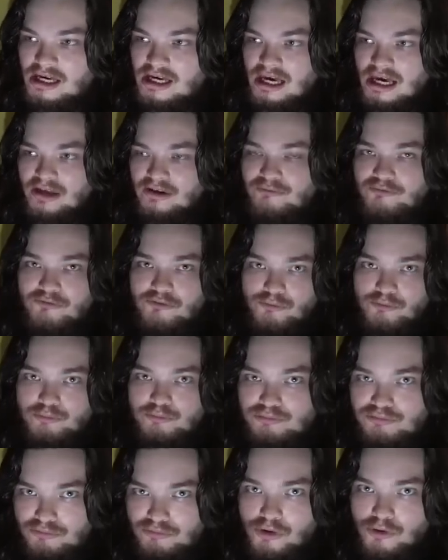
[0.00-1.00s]
and
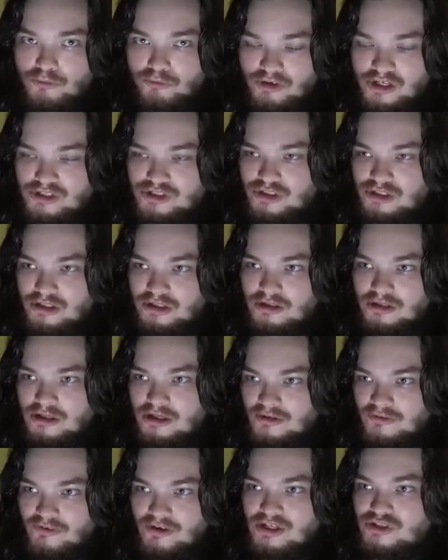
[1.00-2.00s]
pro-Russian
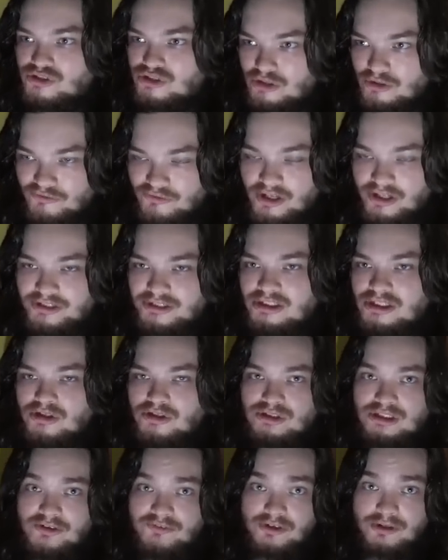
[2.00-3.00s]
invasion
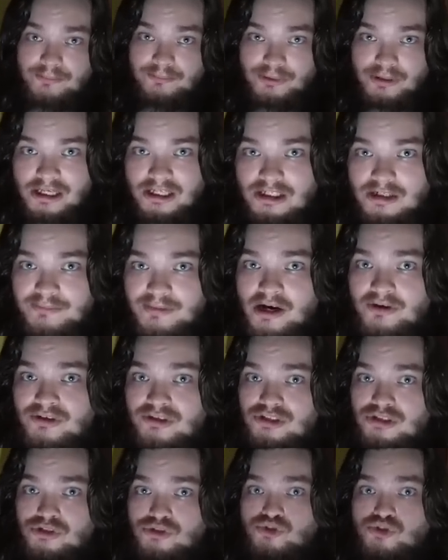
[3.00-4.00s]
volunteers have complained about is
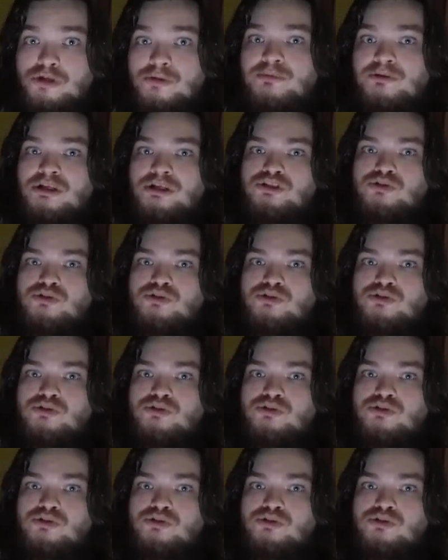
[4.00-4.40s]
contributing